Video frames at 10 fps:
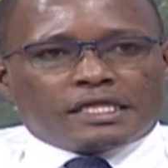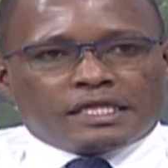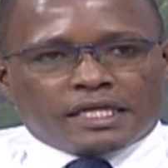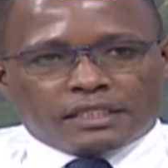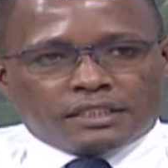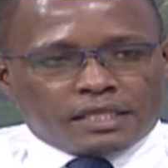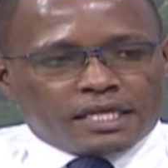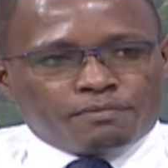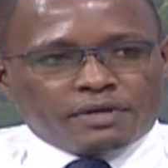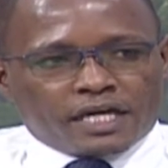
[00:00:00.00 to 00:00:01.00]

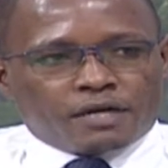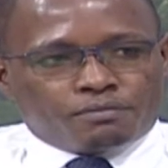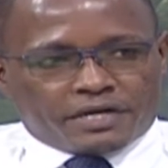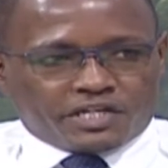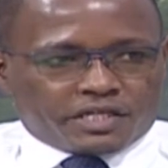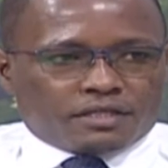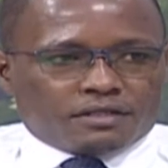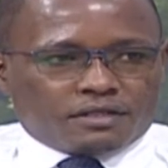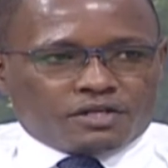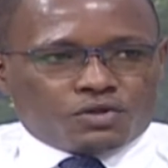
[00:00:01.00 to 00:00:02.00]
there being a pressure,
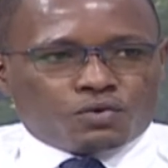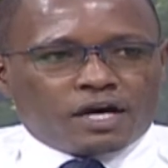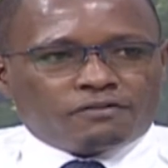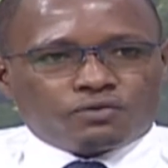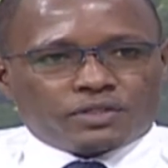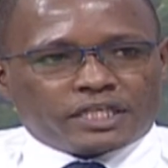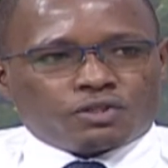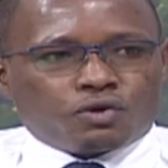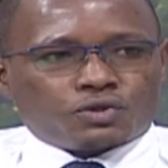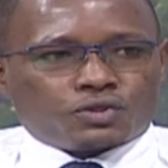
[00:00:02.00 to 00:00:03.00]
you have to
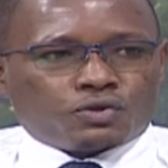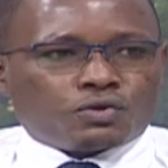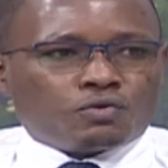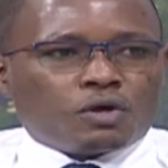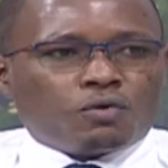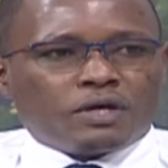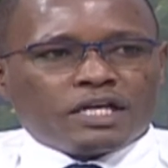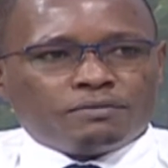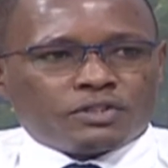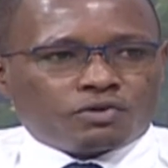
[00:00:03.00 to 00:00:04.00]
set also your own
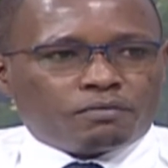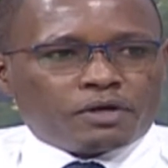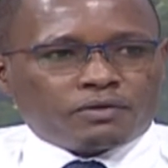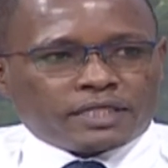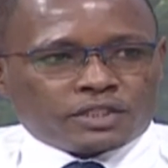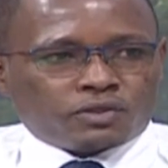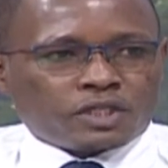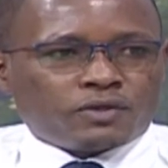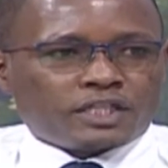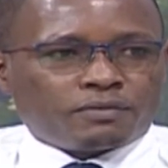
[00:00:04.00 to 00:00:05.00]
limits, your boundaries. What are
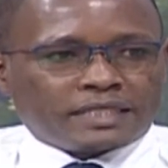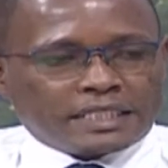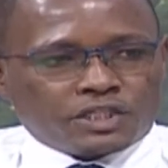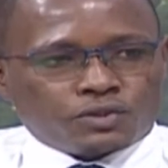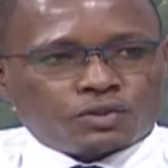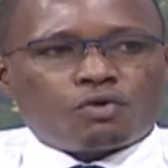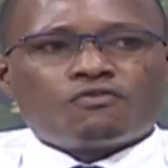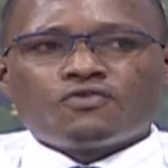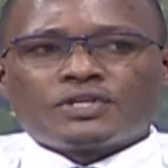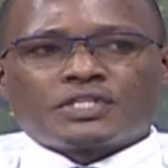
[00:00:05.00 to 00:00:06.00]
your expectations
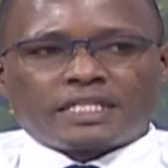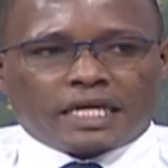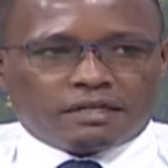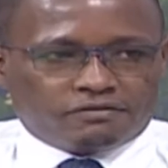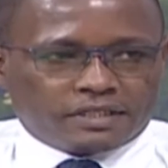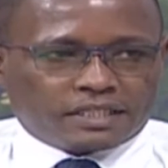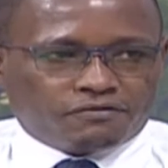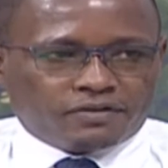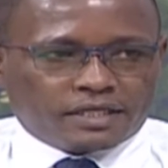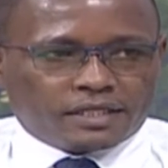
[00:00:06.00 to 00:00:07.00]
of yourself as a
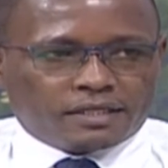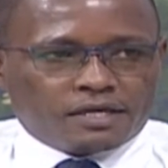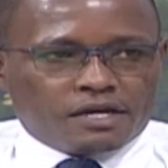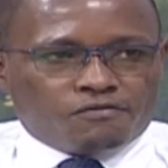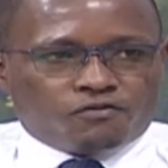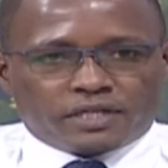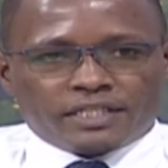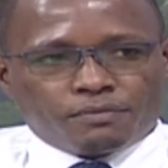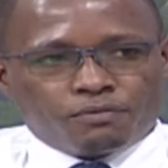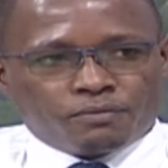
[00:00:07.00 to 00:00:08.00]
father? For
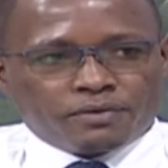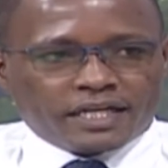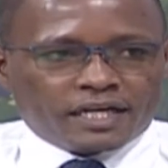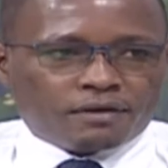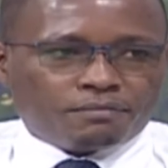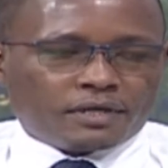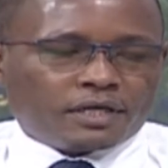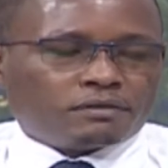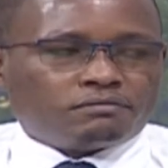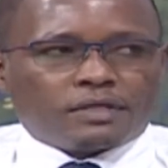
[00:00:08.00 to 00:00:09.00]
example, I'm bringing up
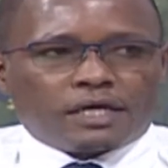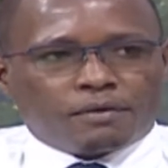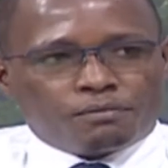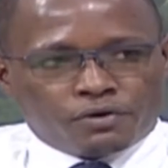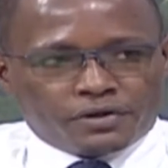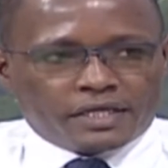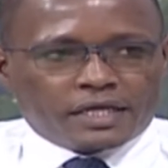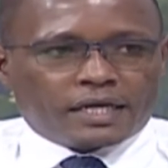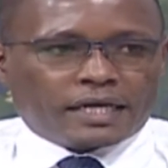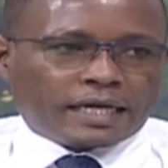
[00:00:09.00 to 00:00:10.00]
a boy
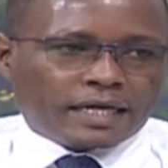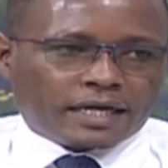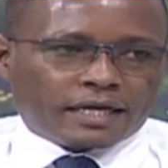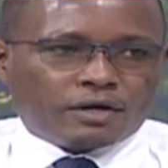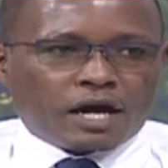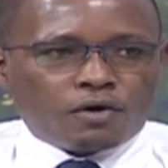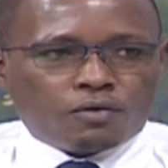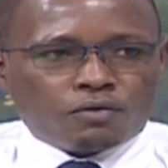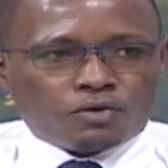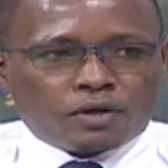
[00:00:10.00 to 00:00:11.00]
and a girl.
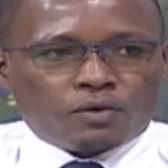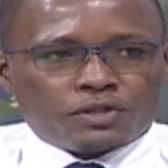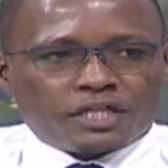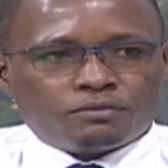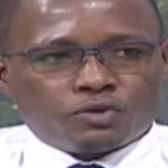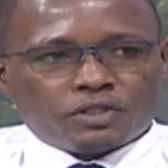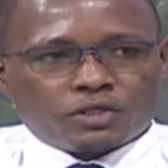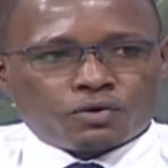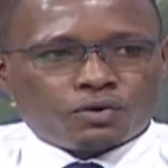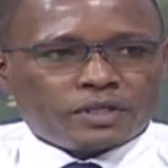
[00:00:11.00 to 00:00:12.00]
How do I want them to
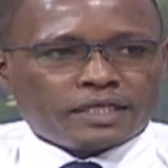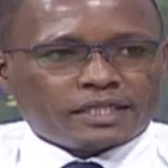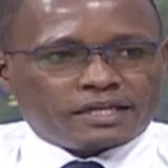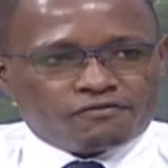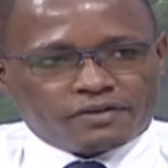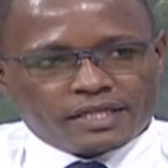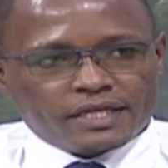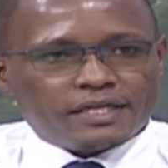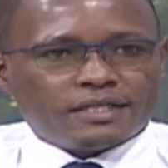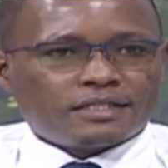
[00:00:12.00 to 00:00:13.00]
grow knowing their father
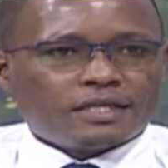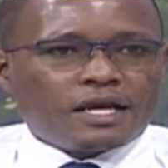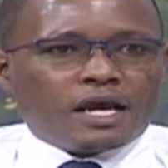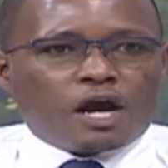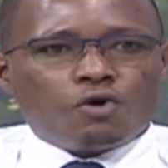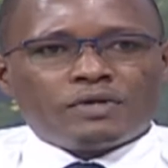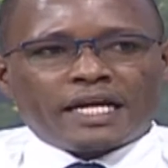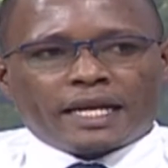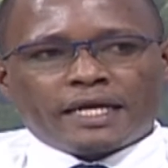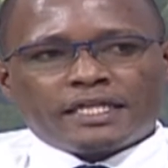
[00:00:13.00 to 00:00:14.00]
is? How would I
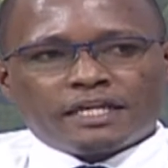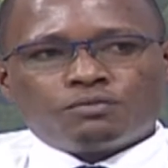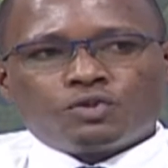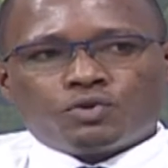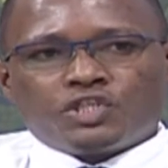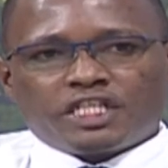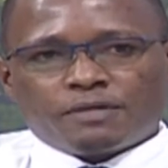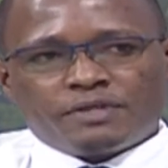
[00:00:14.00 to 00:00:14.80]
like them to shape